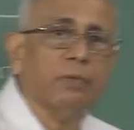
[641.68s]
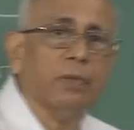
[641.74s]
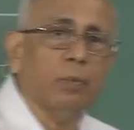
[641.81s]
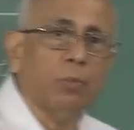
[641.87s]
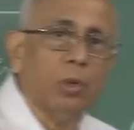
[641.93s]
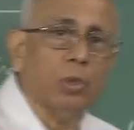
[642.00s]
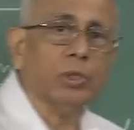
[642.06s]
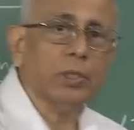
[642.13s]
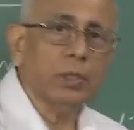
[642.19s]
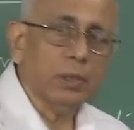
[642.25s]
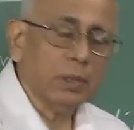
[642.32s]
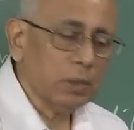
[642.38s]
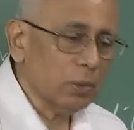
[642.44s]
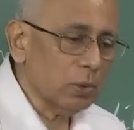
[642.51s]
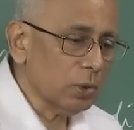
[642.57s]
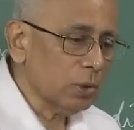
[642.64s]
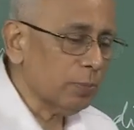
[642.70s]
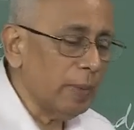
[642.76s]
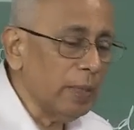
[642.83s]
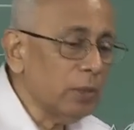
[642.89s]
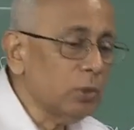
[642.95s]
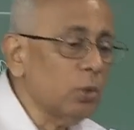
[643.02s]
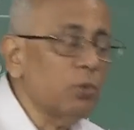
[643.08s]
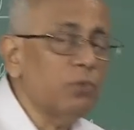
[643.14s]
of the motion, so to
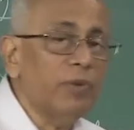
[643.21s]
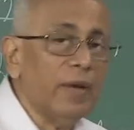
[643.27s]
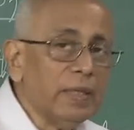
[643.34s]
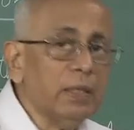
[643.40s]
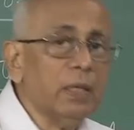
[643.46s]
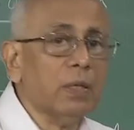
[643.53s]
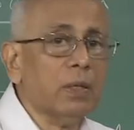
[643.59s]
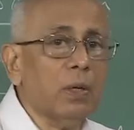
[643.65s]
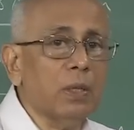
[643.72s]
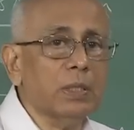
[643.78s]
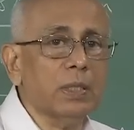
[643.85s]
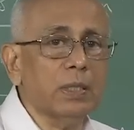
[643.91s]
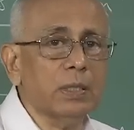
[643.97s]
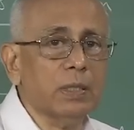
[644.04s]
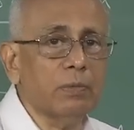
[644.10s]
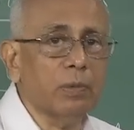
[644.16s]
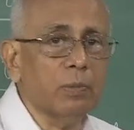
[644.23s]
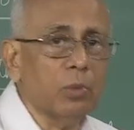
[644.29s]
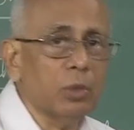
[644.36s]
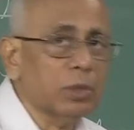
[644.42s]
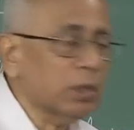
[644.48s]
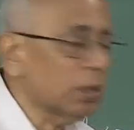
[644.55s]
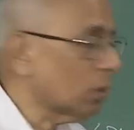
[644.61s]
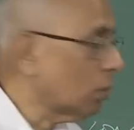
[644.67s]
speak, two vector constants of the
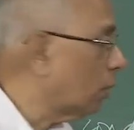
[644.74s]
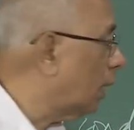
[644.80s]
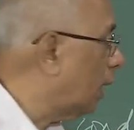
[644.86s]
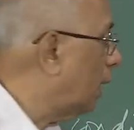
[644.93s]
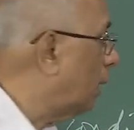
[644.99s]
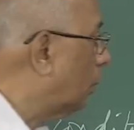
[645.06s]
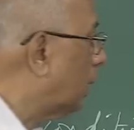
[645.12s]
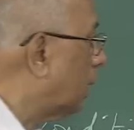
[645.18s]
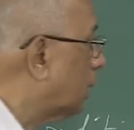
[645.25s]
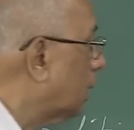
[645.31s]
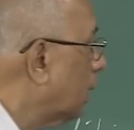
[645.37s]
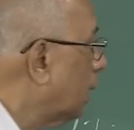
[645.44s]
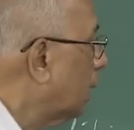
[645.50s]
motion to deal with,